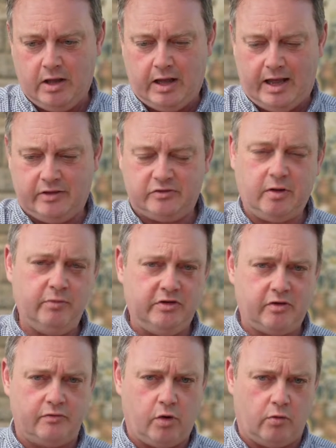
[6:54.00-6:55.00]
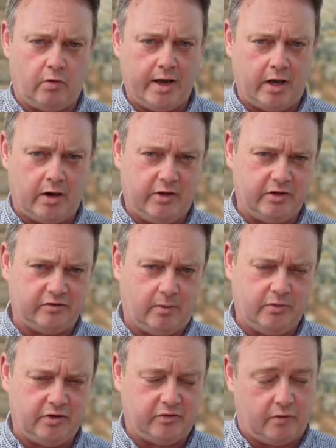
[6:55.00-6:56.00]
And some things I've got right, and I think
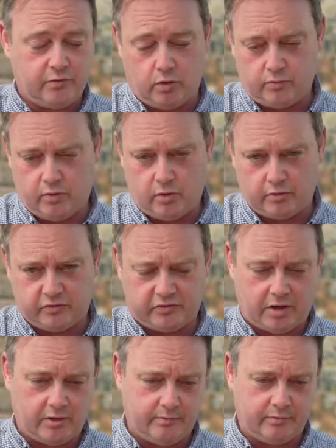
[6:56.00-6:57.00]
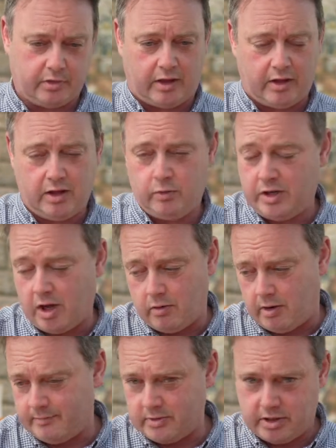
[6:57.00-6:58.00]
some things I've got wrong. So here we go.
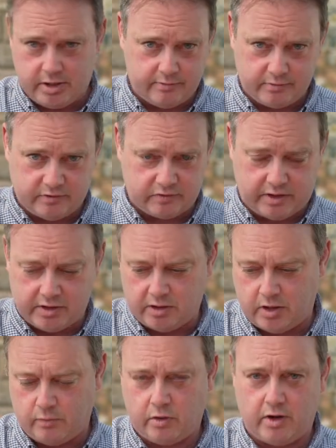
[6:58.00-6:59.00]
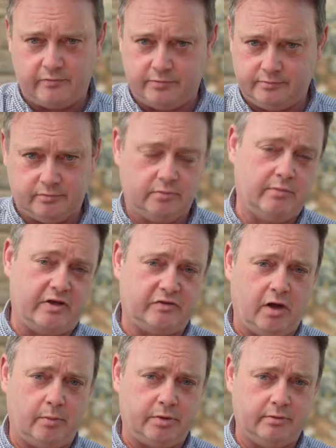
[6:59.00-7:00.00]
I'm gonna just let you know what I've messed
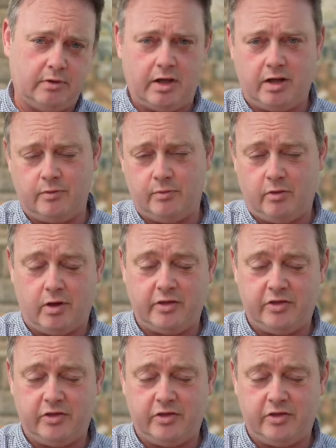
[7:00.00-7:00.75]
up and what I